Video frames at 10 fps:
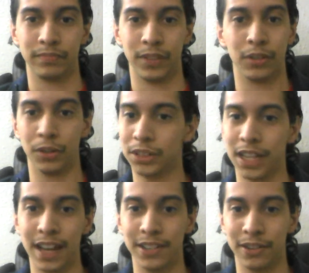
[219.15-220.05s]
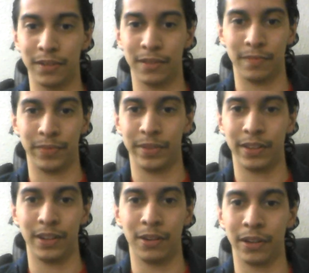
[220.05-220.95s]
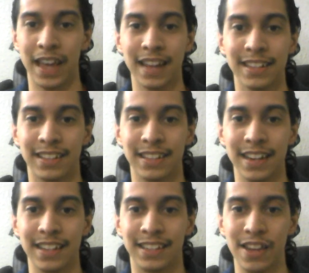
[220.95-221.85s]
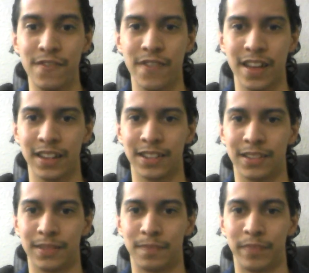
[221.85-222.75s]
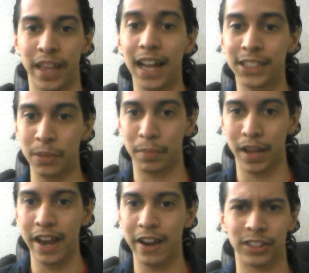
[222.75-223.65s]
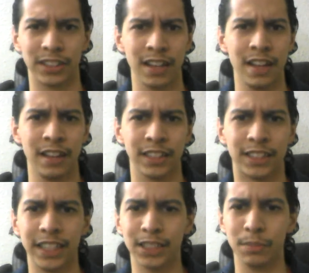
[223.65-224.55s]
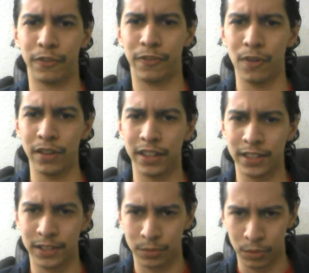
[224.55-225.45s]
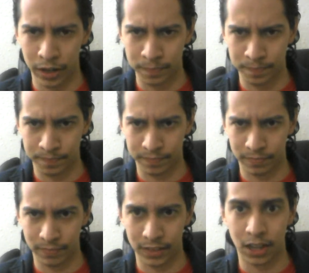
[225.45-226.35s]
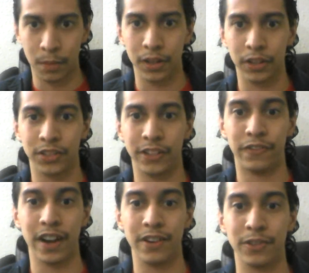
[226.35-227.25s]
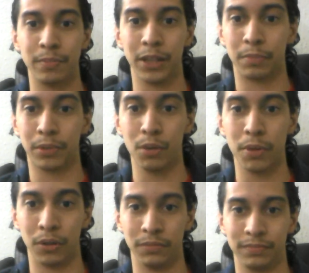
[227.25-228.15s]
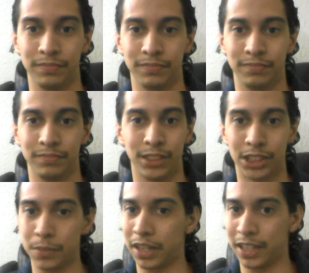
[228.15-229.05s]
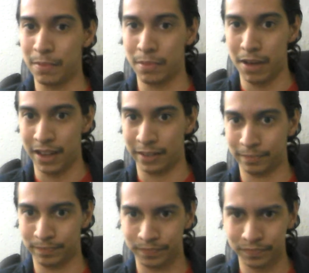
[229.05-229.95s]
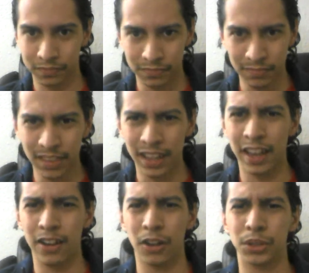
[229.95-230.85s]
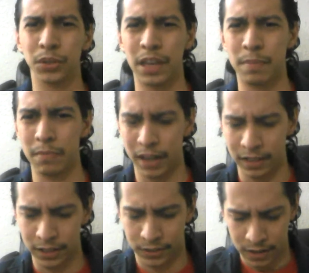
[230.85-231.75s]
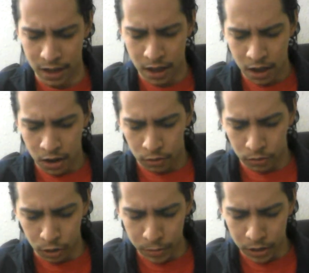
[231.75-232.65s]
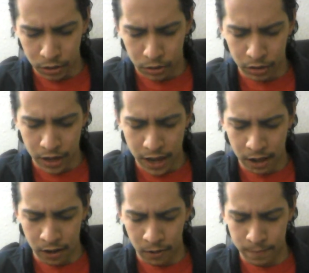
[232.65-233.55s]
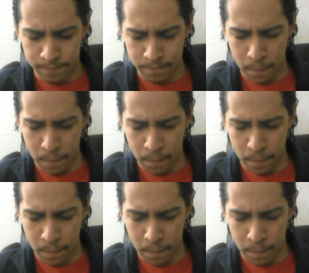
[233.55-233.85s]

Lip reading: You know, those guys are, you know, Kansas City's defense, they got some players. The season before this one, a couple of those defenders made the Pro Bowl. Just something to keep in mind. And also keep in mind this. Romeo Crennel,